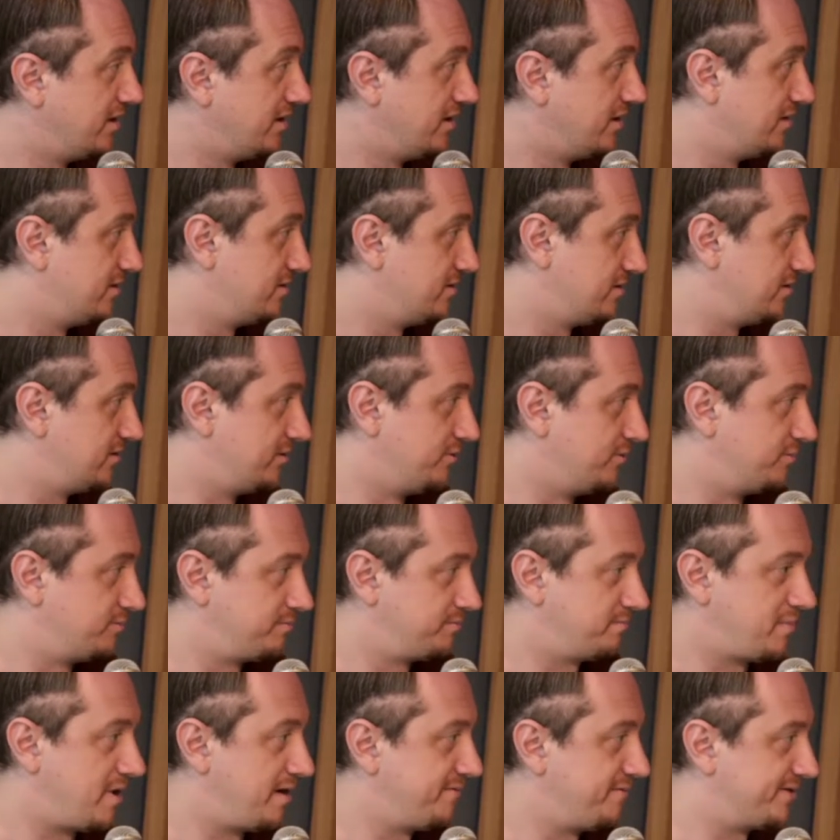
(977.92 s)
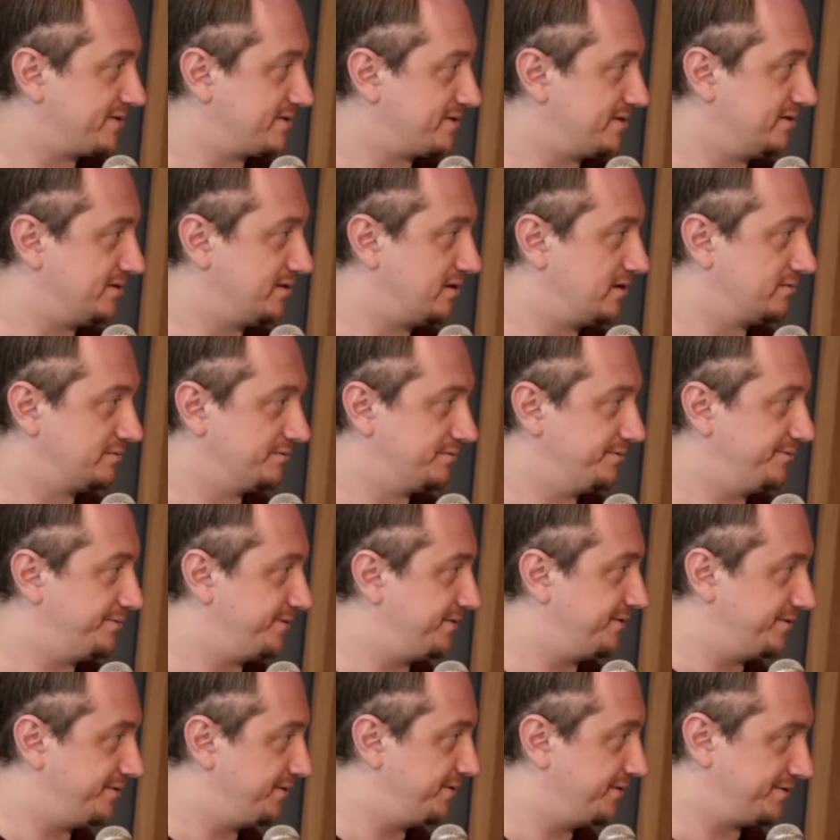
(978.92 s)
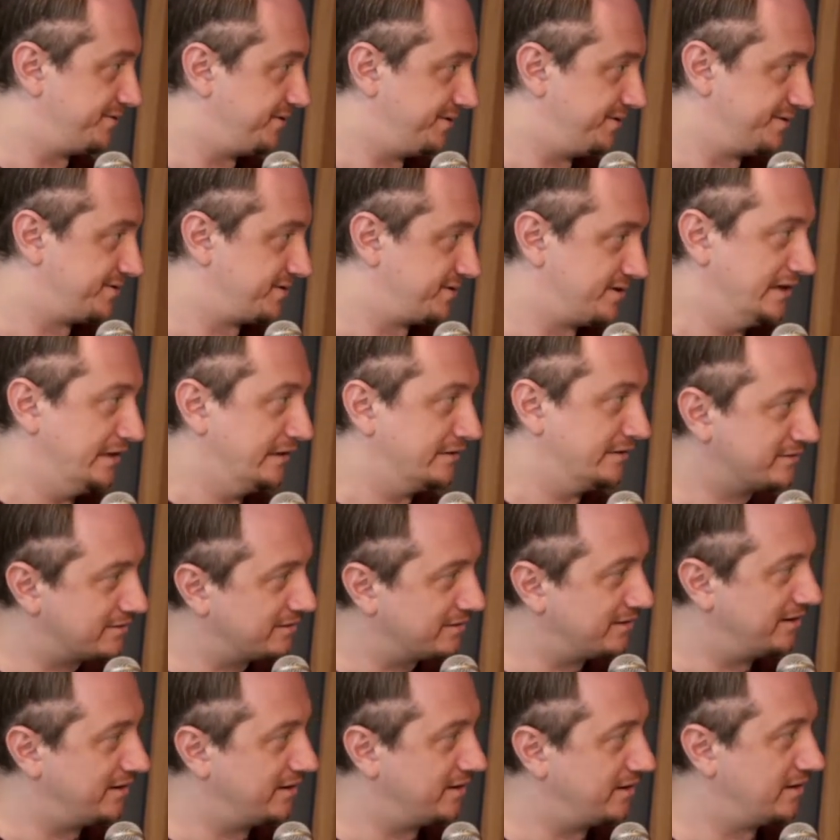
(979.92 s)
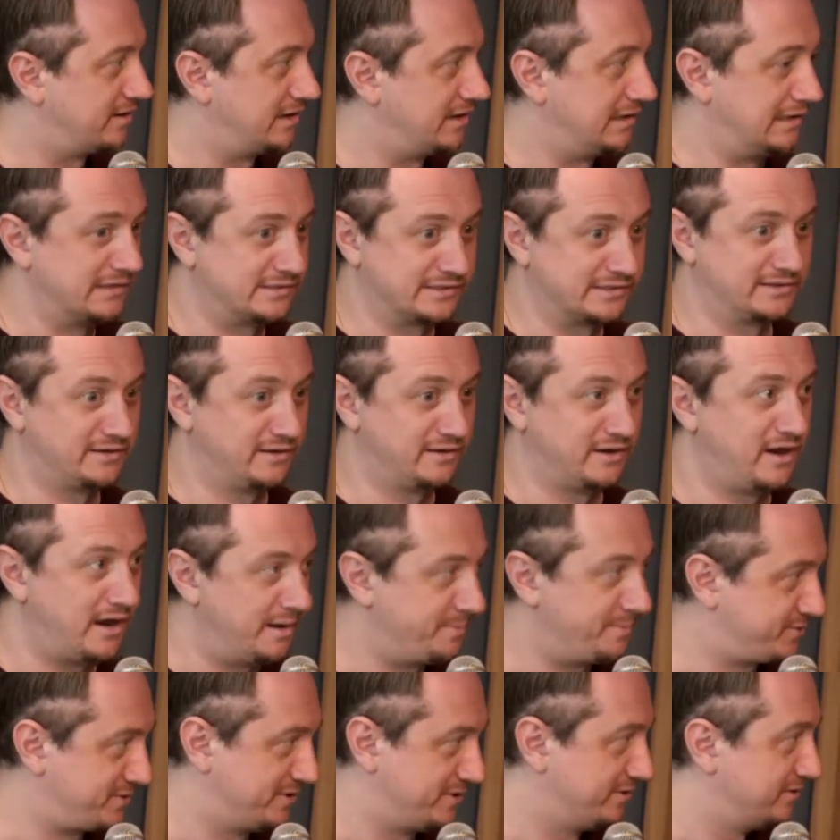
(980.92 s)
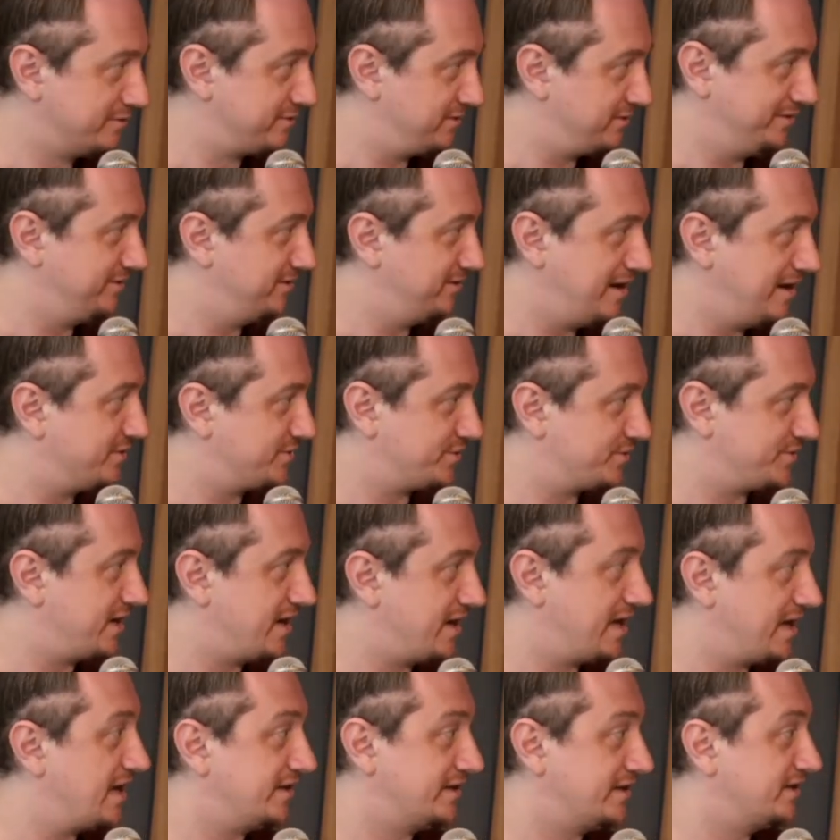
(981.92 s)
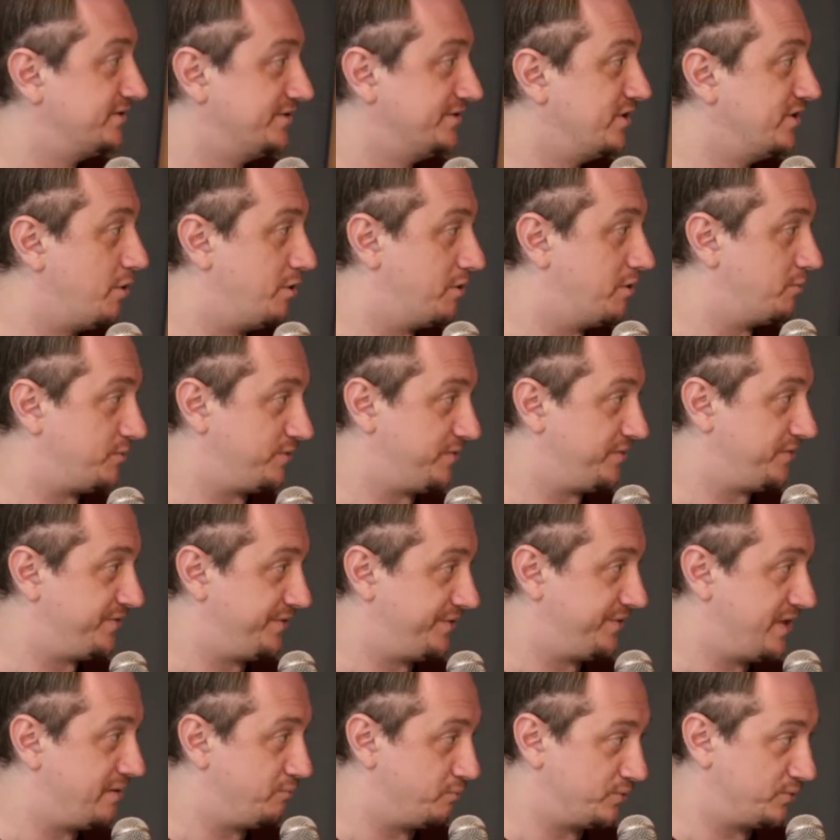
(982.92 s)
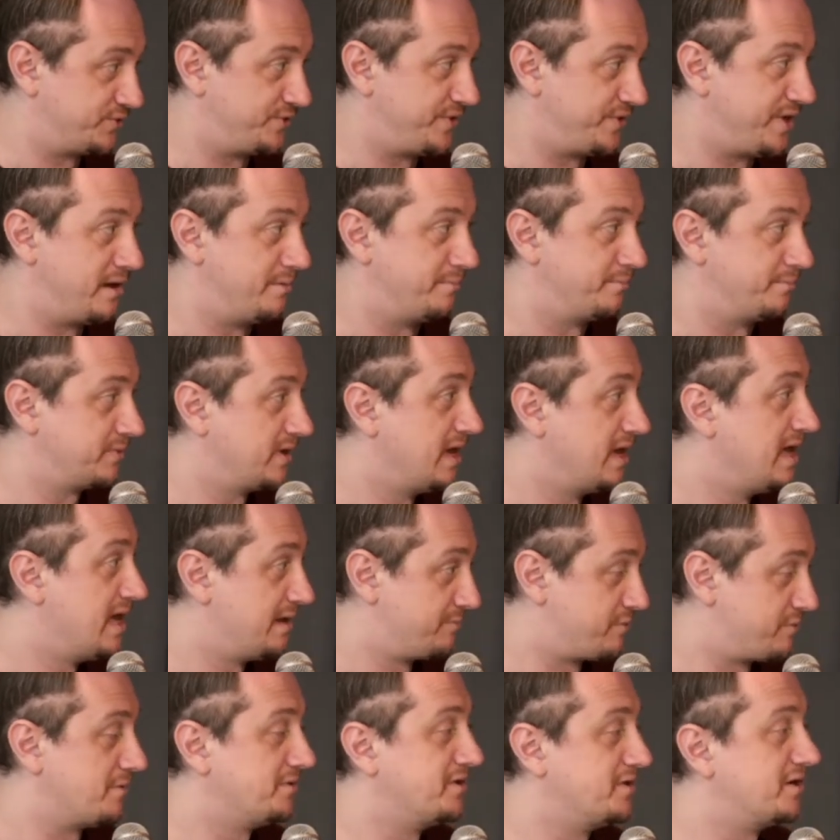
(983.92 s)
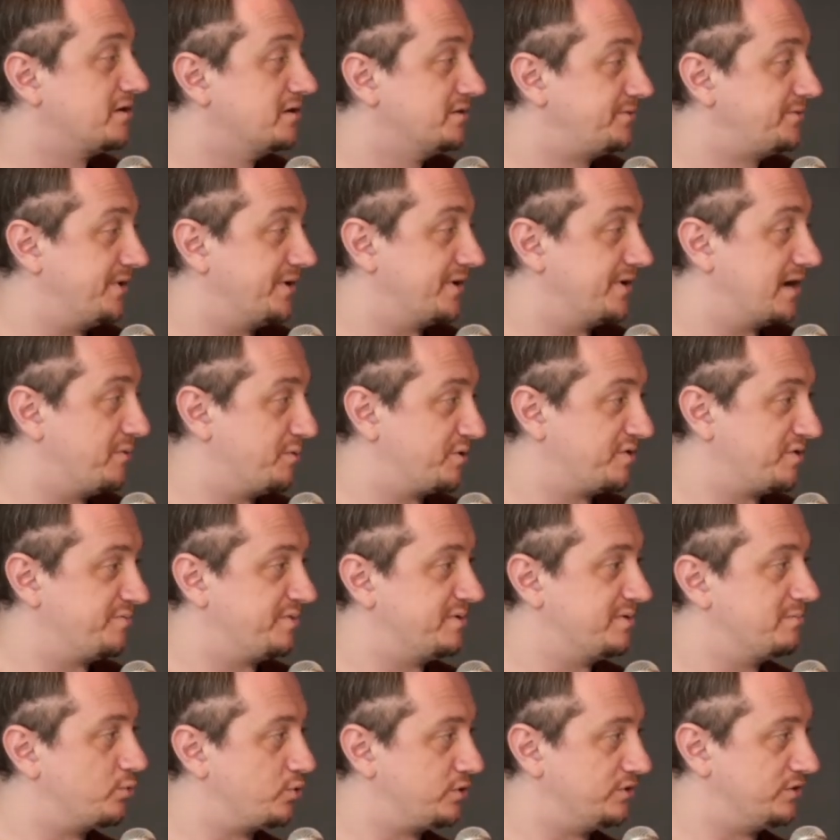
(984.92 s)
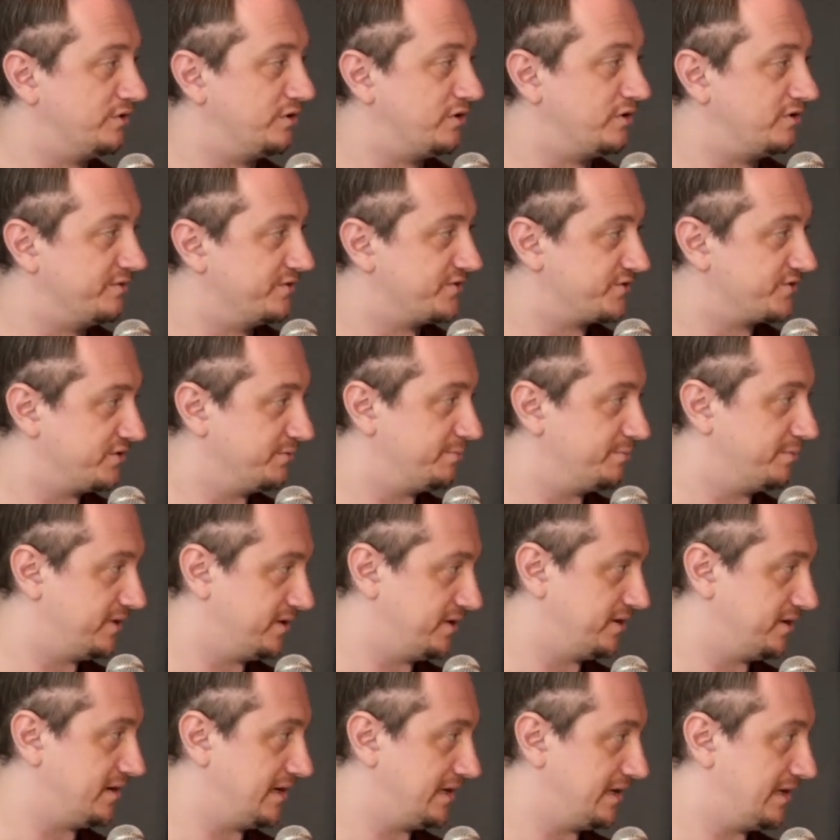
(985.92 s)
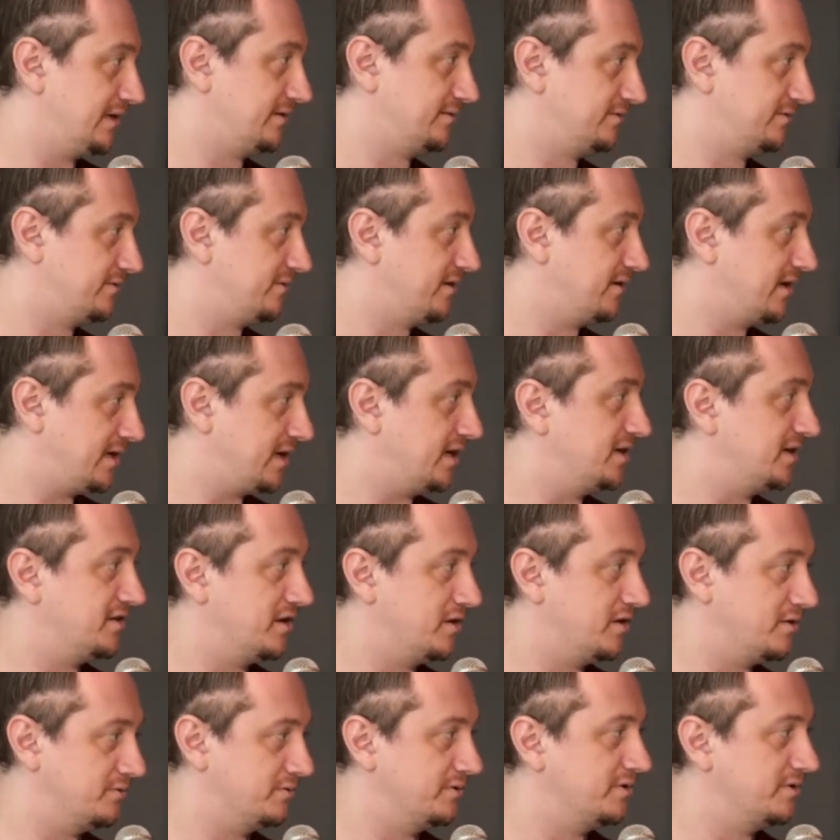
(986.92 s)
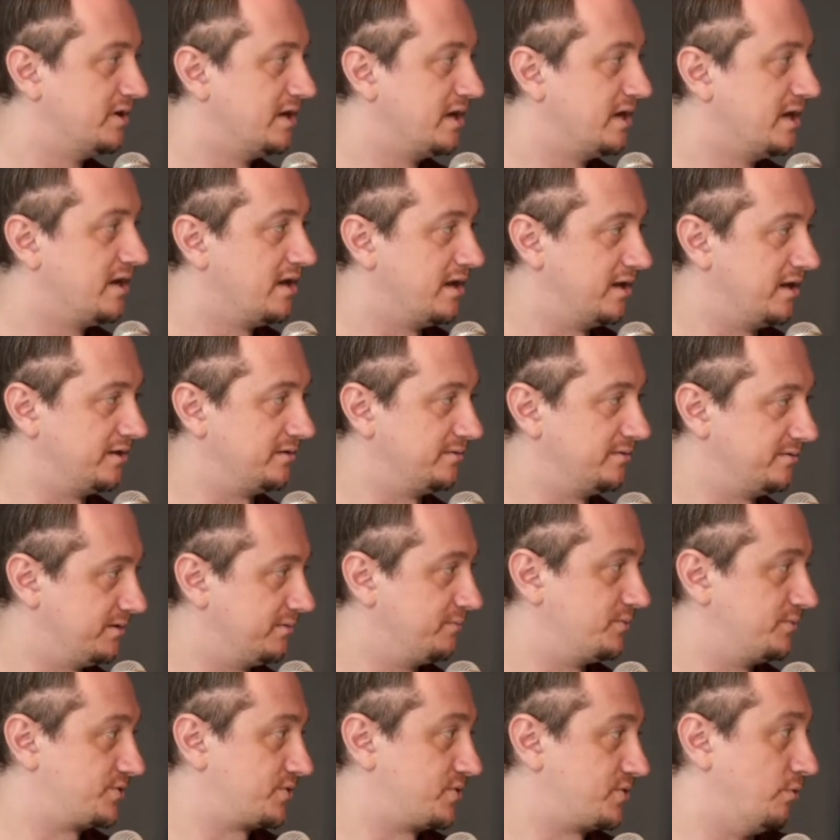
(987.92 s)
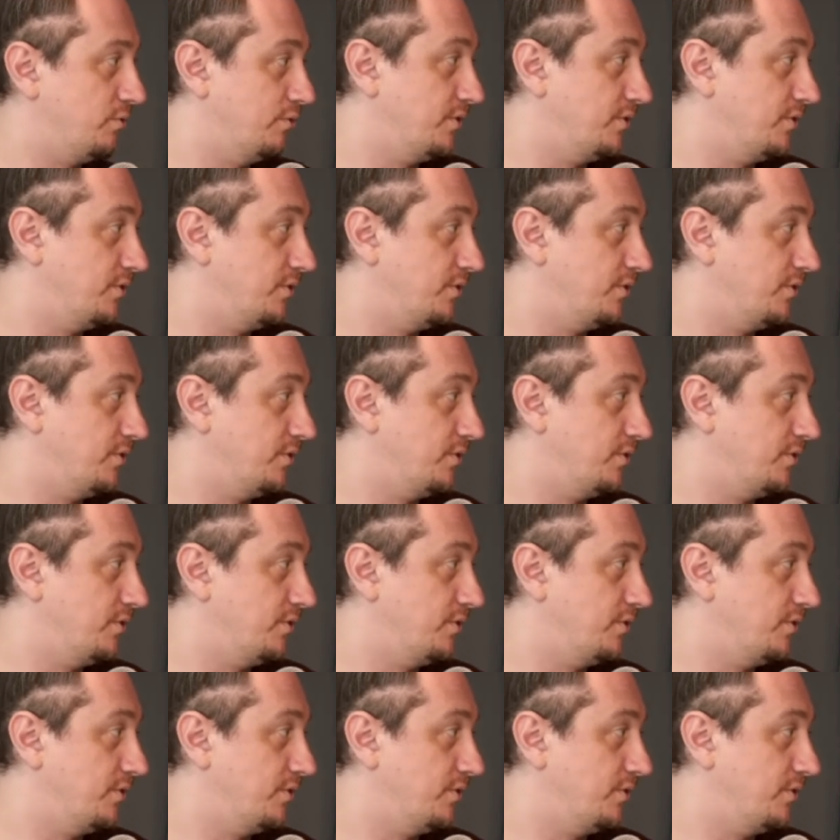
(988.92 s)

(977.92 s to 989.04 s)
You obviously know the, the shit." And I was like, "Yeah, absolutely. I just I didn't know it were that was them. Probably a good thing. I would have been more nervous to play had I had I known. And it was cool.